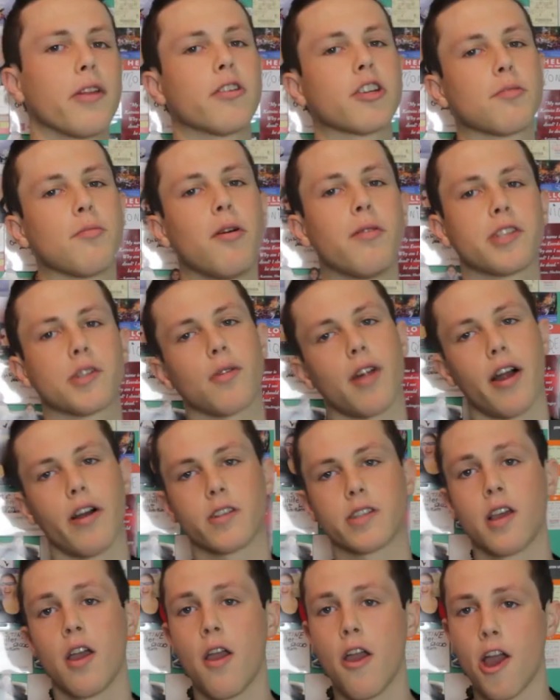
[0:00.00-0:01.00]
there was moments where I
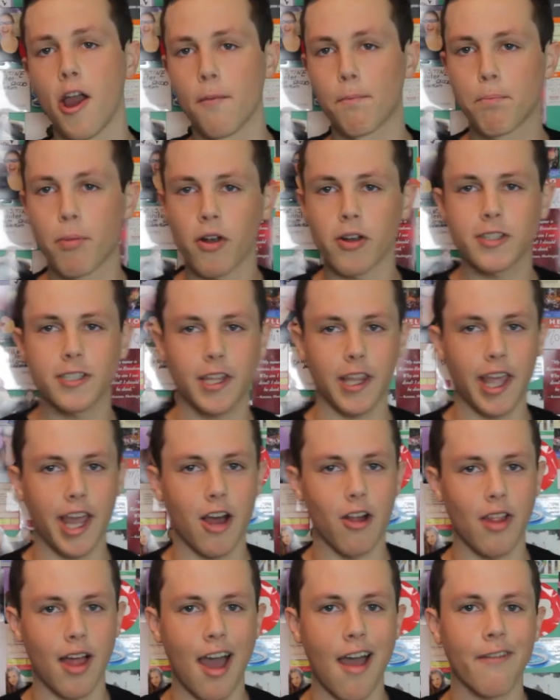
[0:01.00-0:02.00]
was bursting
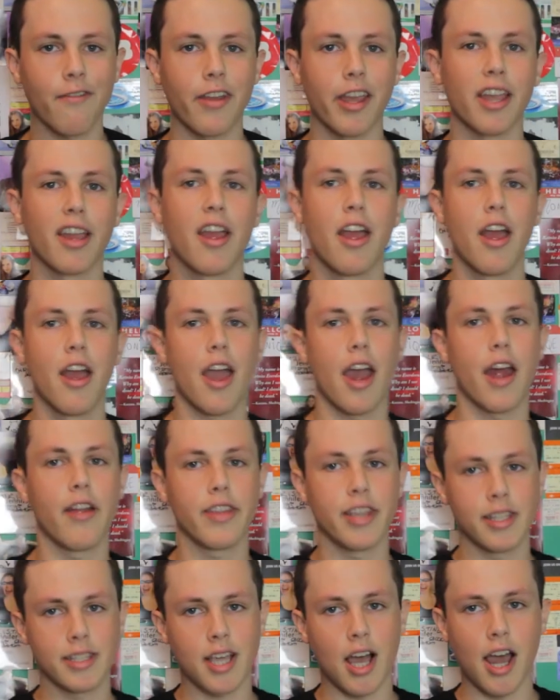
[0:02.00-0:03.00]
out laughing
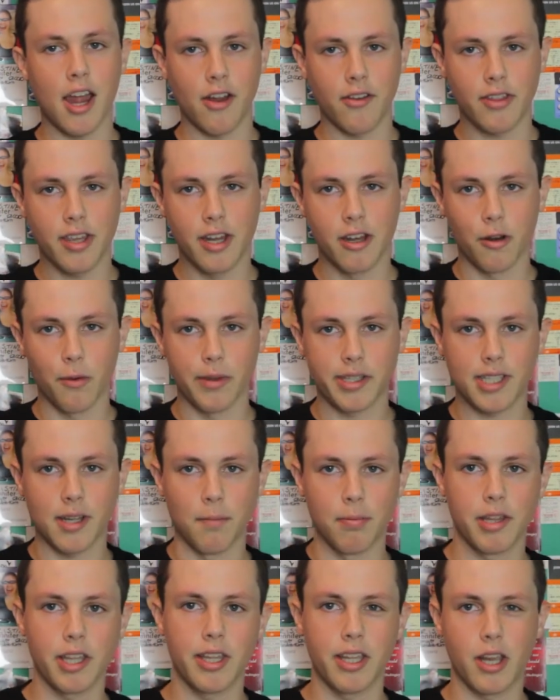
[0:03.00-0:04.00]
and the entire theater was
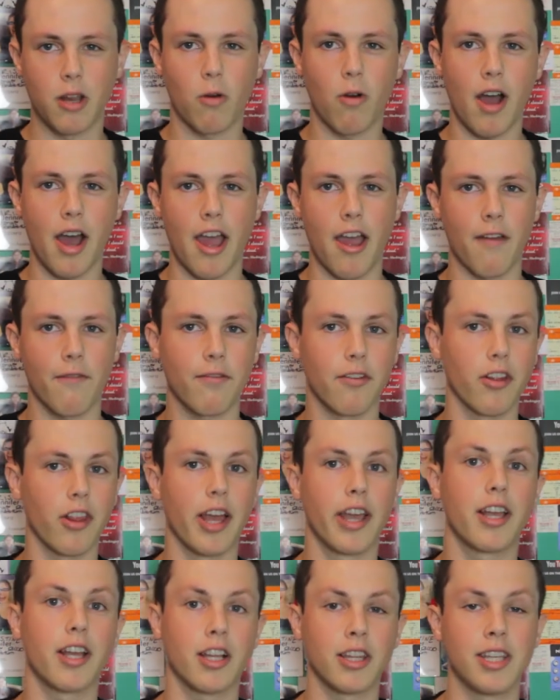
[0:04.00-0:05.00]
completely quiet for
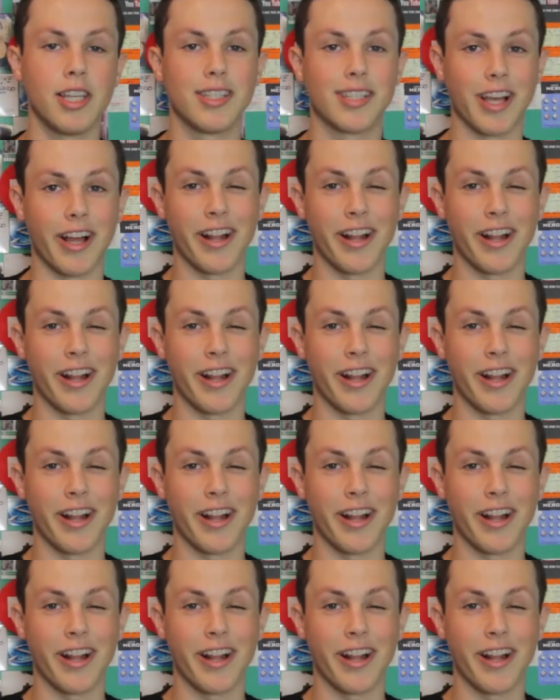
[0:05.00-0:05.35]
like these